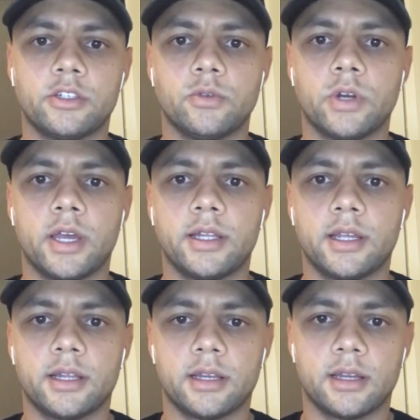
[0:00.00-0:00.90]
through that,
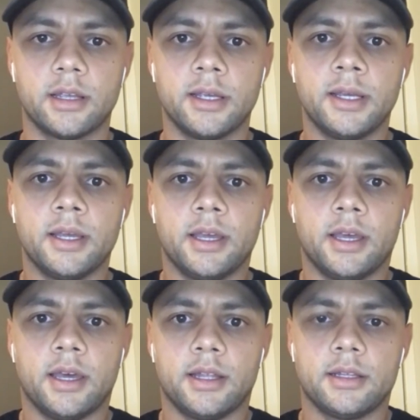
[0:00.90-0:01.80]
and
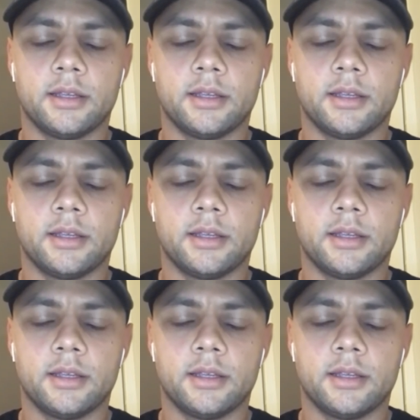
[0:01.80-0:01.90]
and